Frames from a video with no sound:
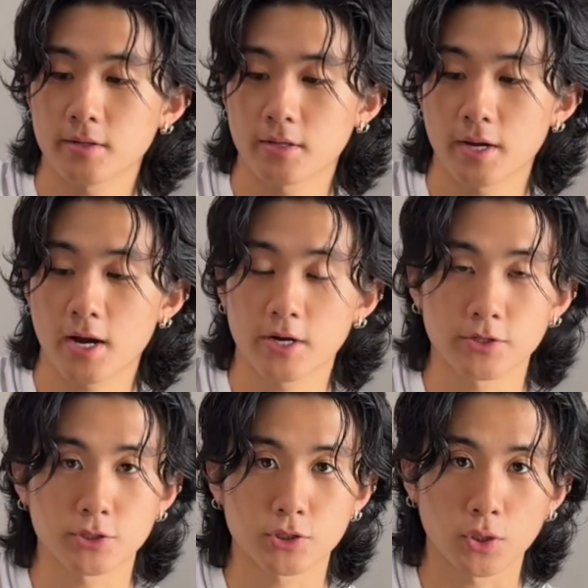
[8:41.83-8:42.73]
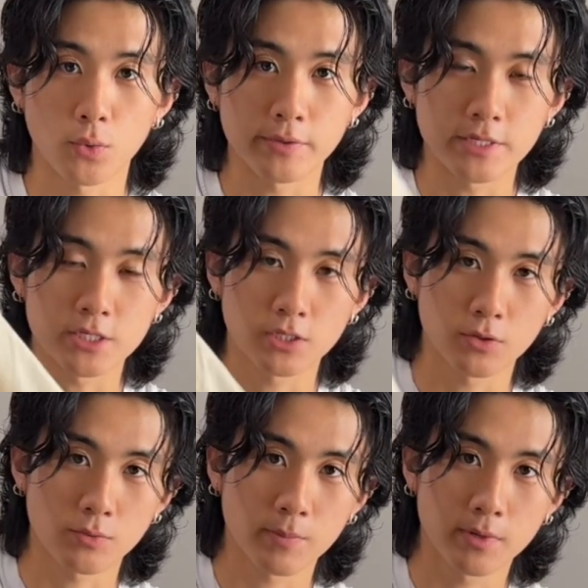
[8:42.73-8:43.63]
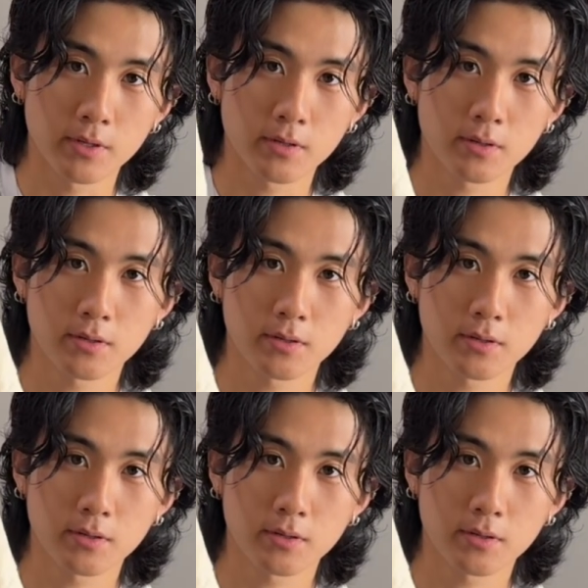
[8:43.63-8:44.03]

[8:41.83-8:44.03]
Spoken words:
like I could so easily rip it.